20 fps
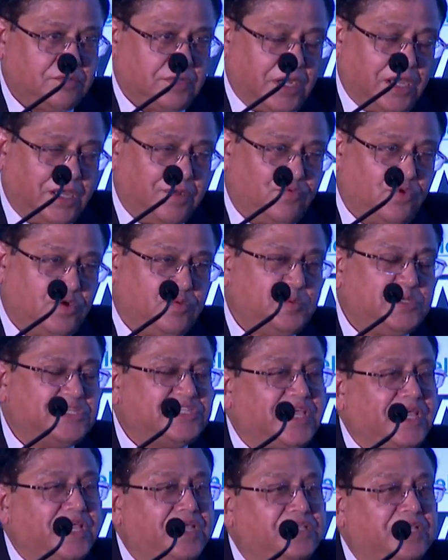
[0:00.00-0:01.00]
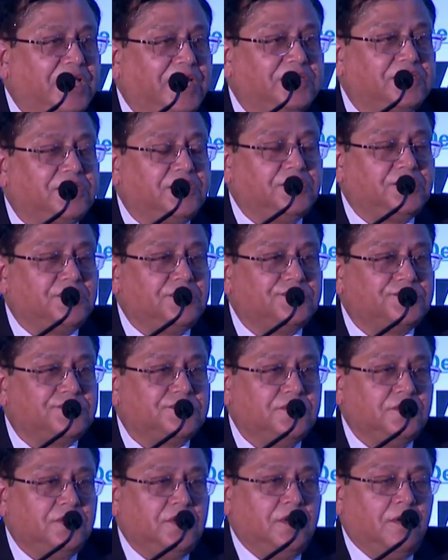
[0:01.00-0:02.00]
I would be saying that it
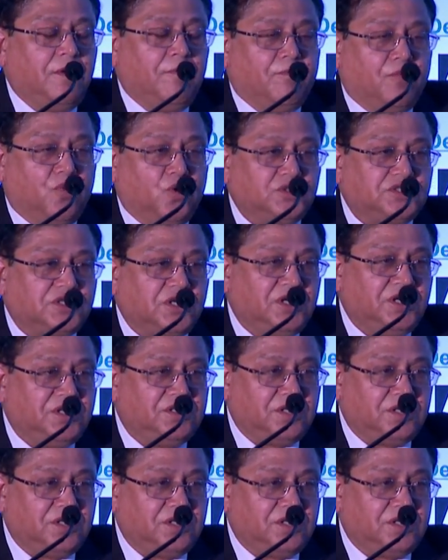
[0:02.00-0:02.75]
is mostly